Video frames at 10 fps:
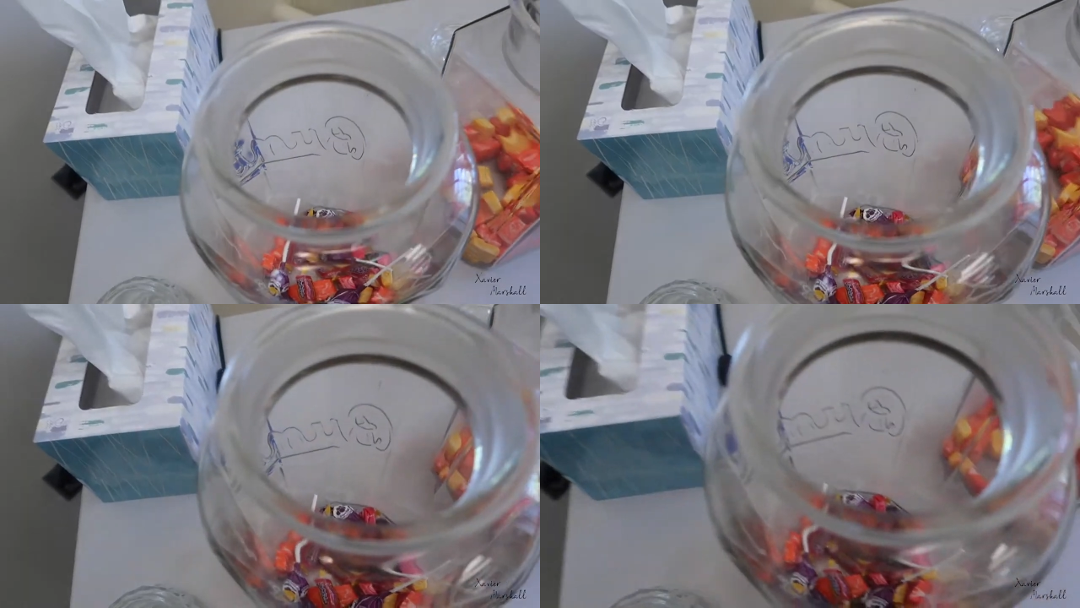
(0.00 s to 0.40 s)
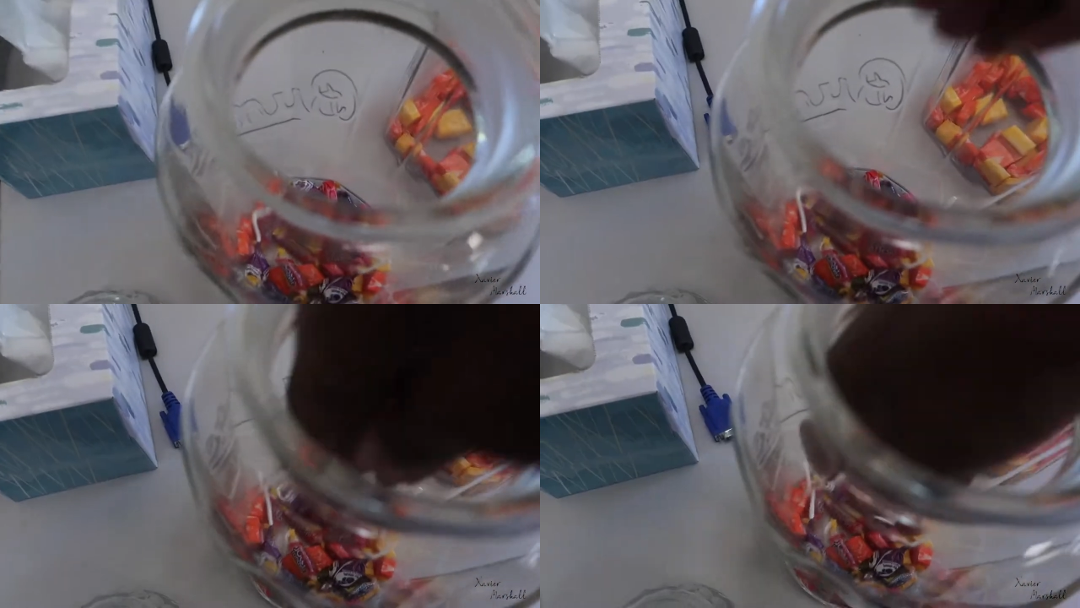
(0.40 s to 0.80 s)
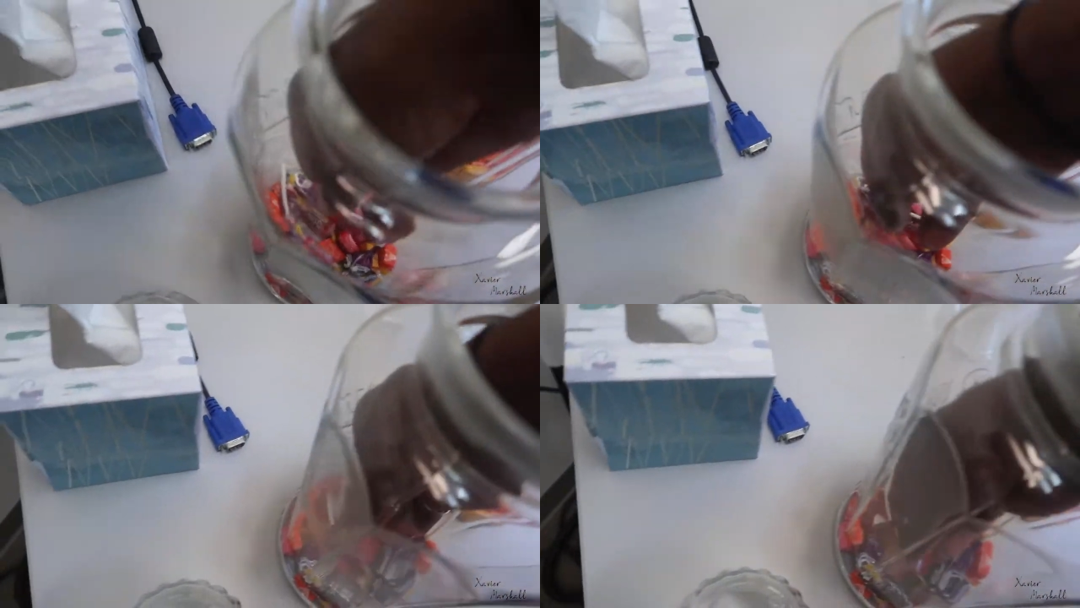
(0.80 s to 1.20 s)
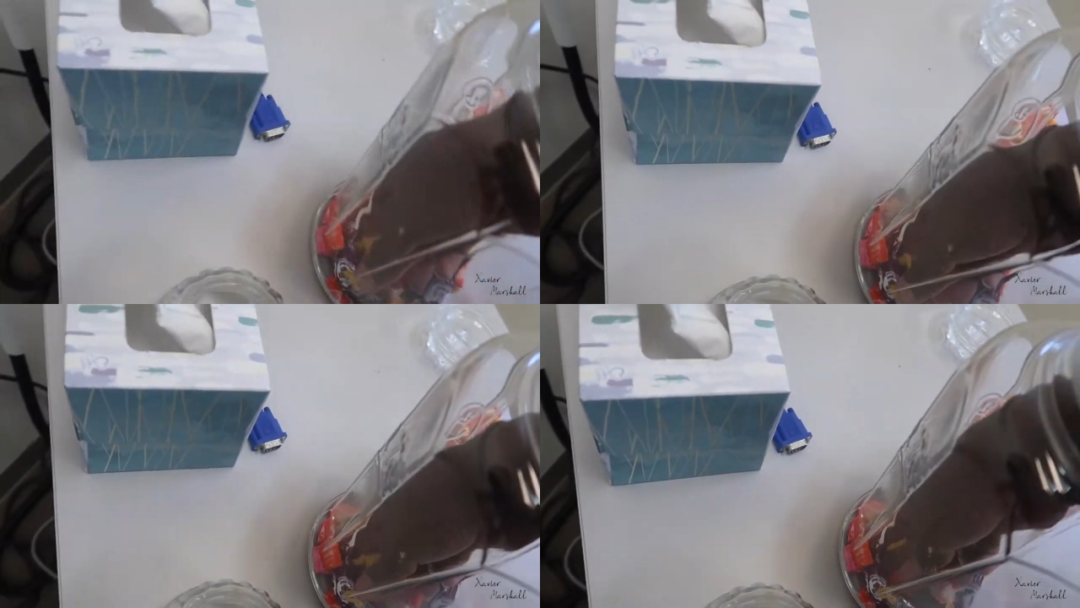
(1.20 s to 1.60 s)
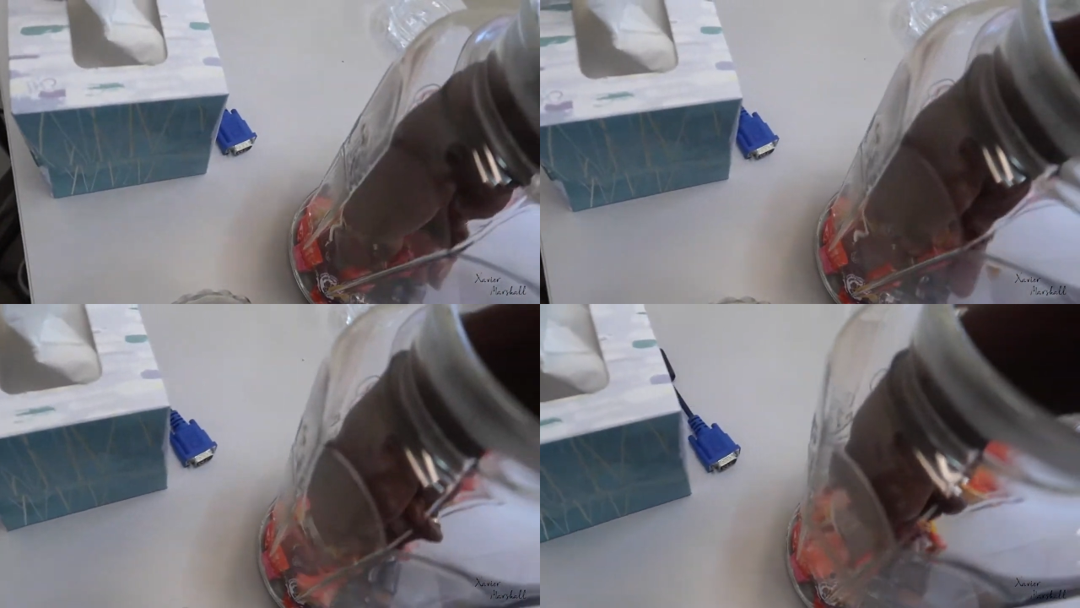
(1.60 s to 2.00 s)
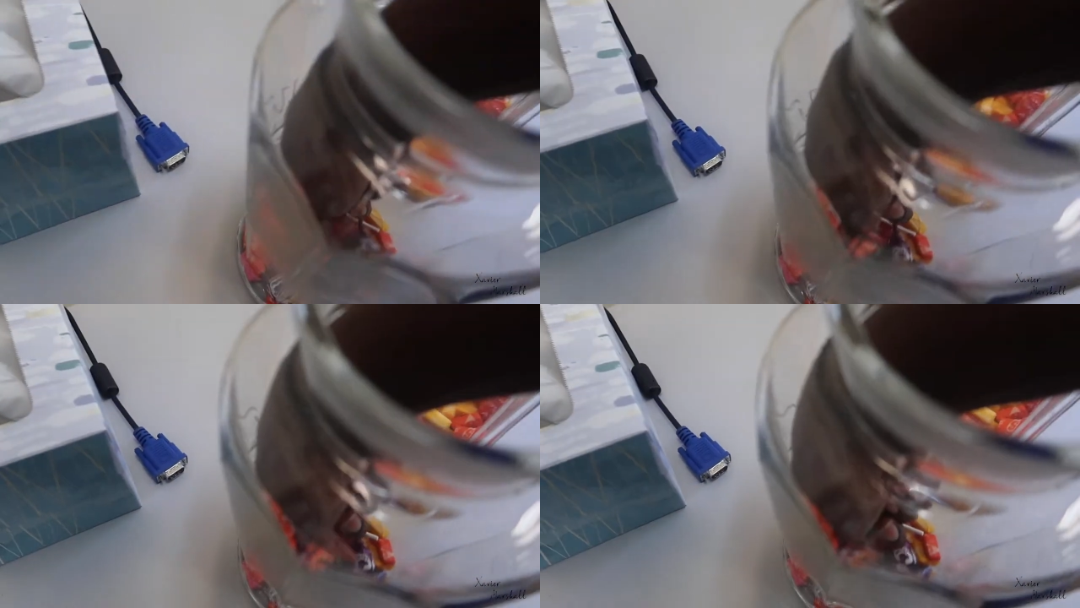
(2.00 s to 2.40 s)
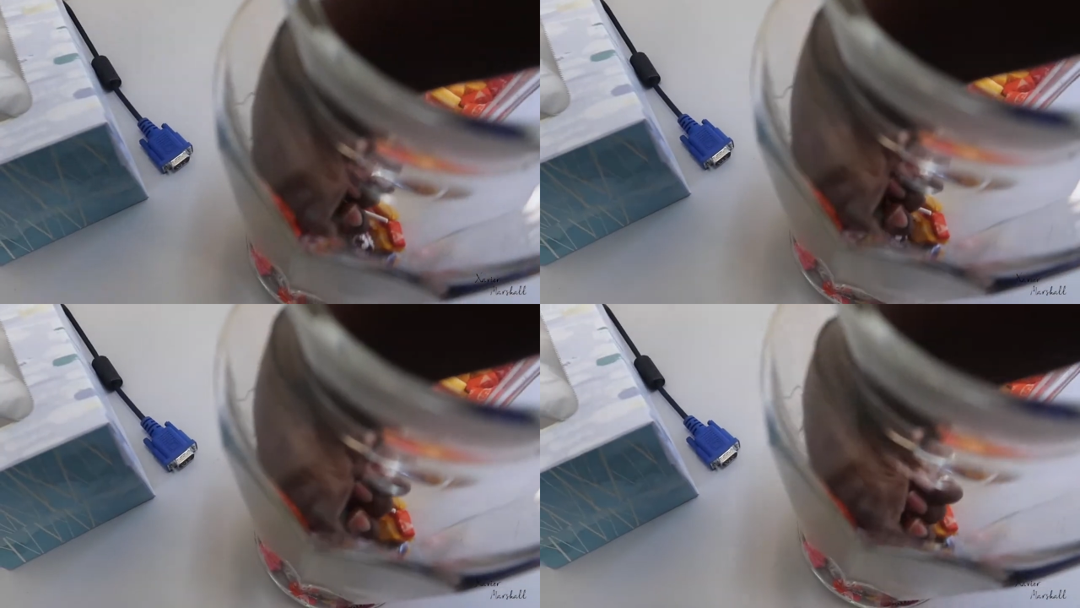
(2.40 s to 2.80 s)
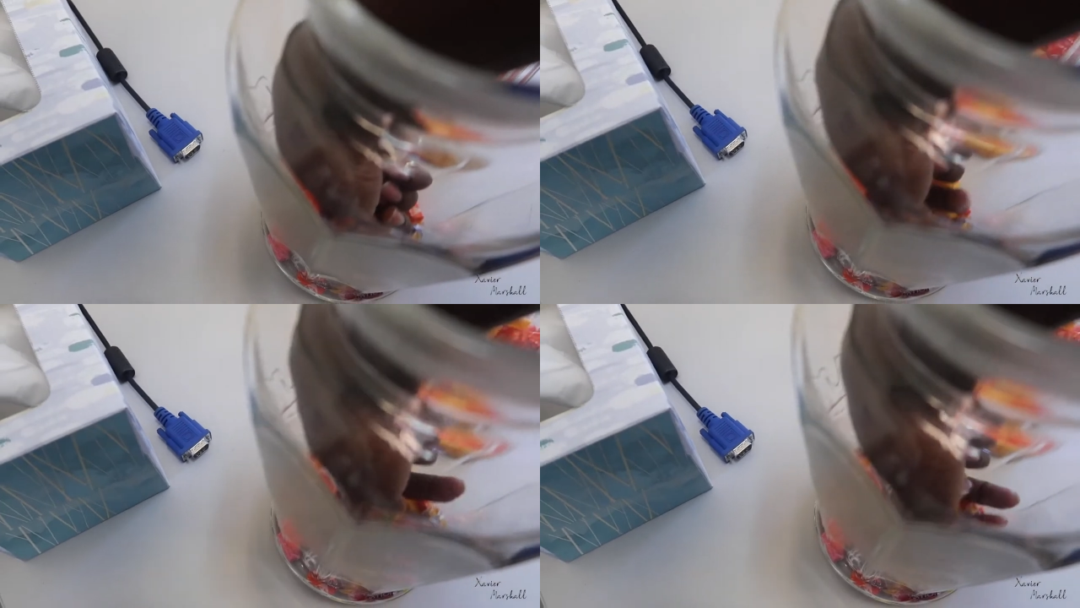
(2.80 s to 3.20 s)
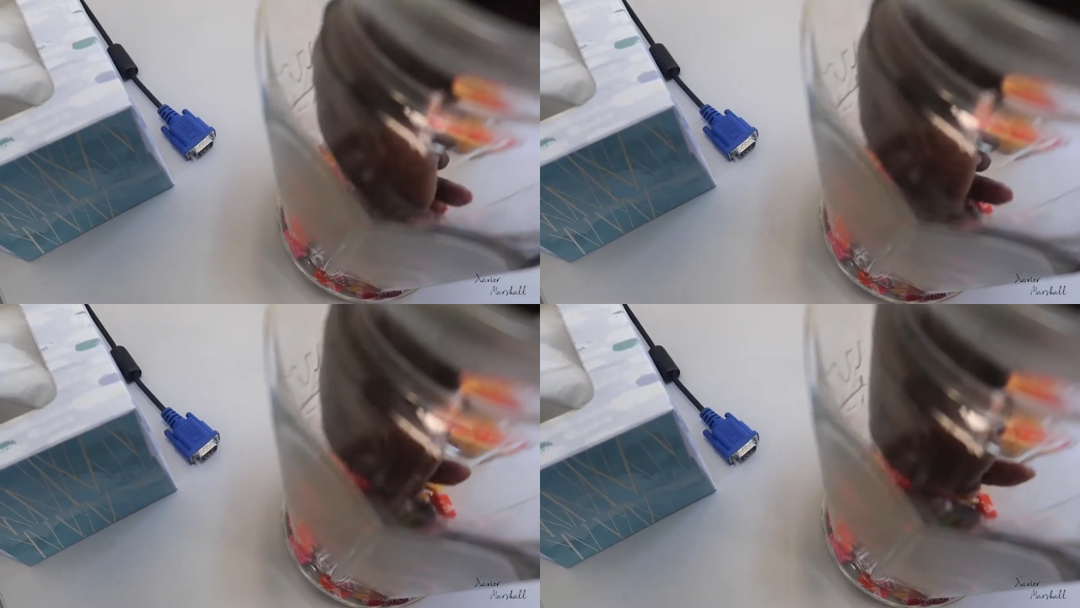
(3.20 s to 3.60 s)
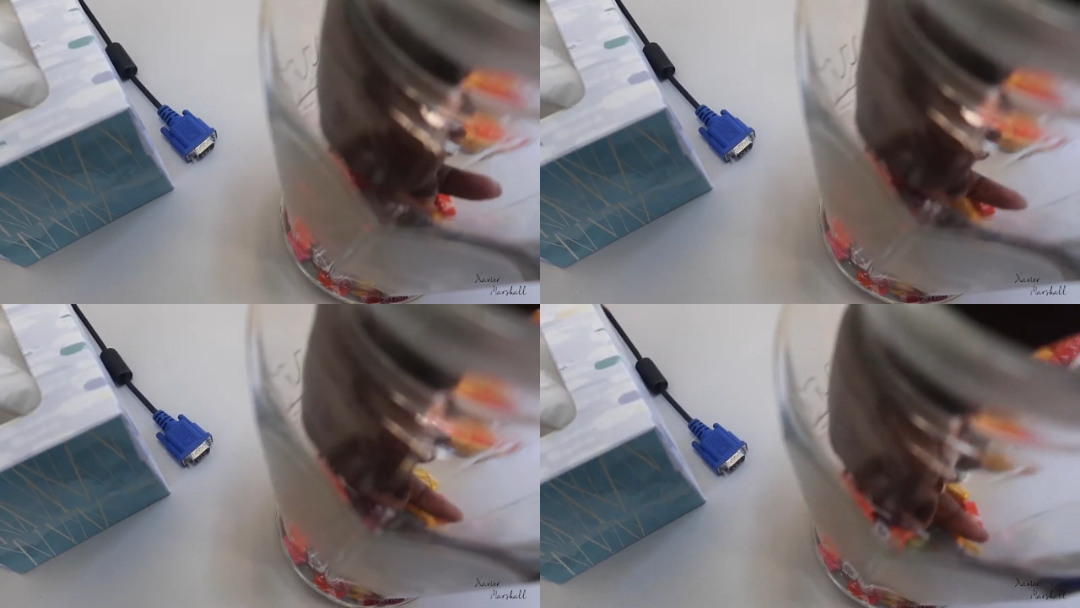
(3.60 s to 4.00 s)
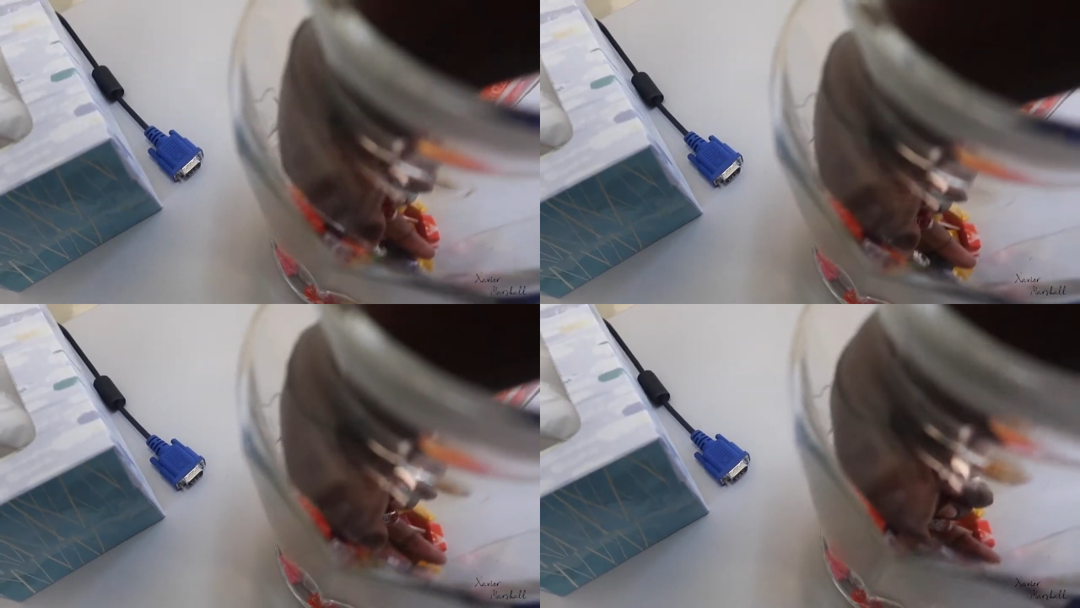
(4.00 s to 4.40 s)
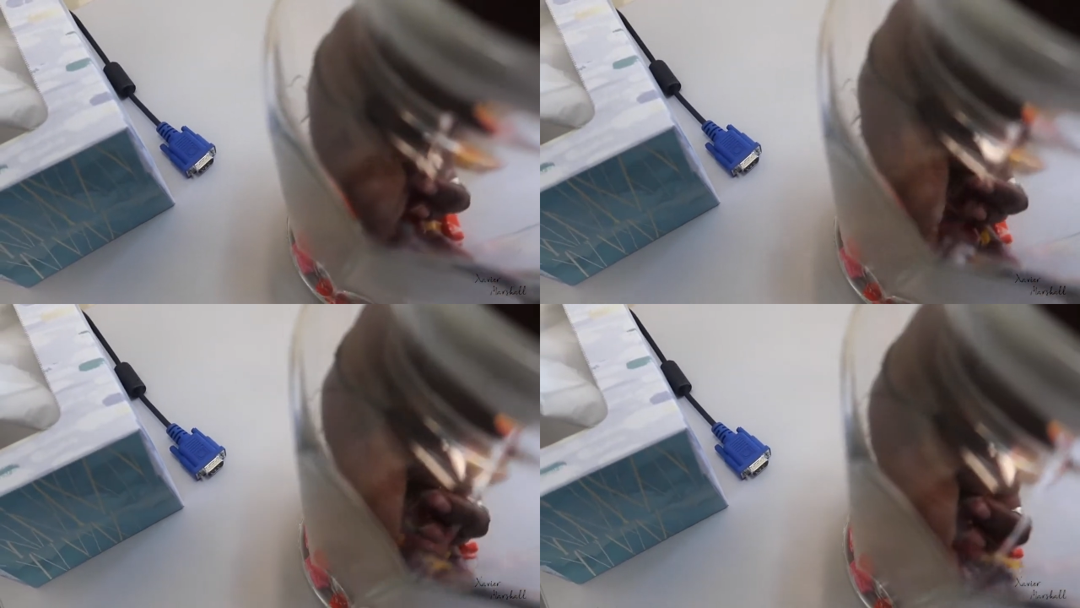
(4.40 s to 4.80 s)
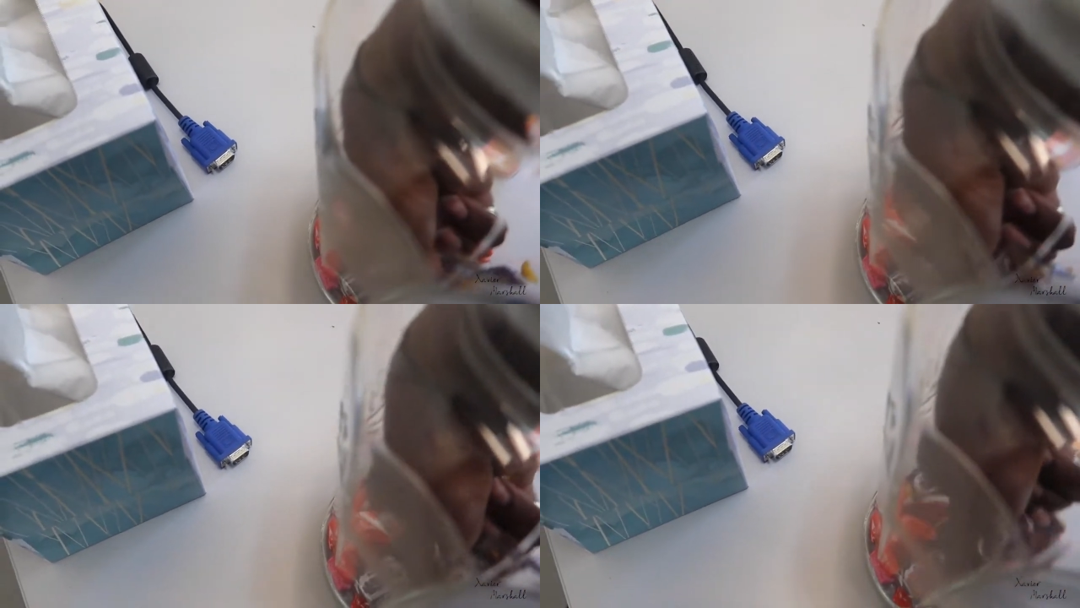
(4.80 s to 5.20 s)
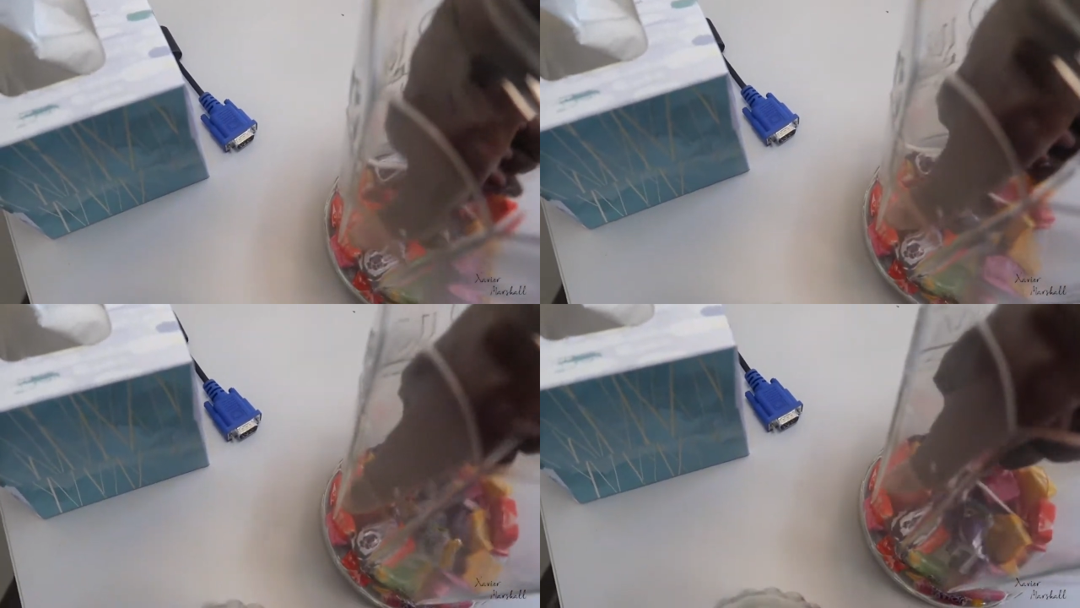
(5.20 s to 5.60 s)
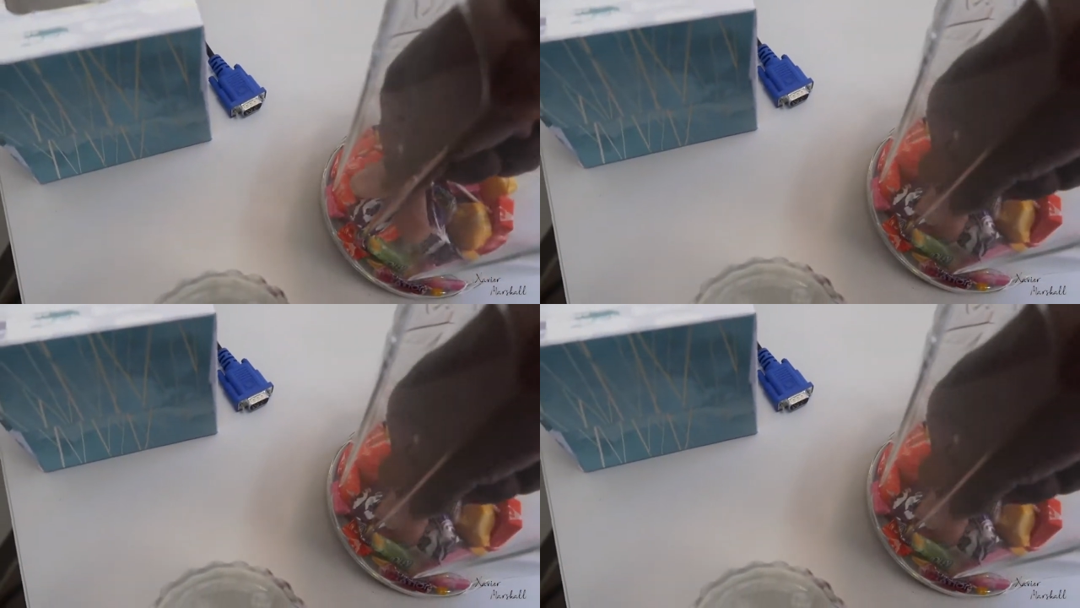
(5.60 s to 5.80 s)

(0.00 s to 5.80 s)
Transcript: Nobody's mouth can be seen.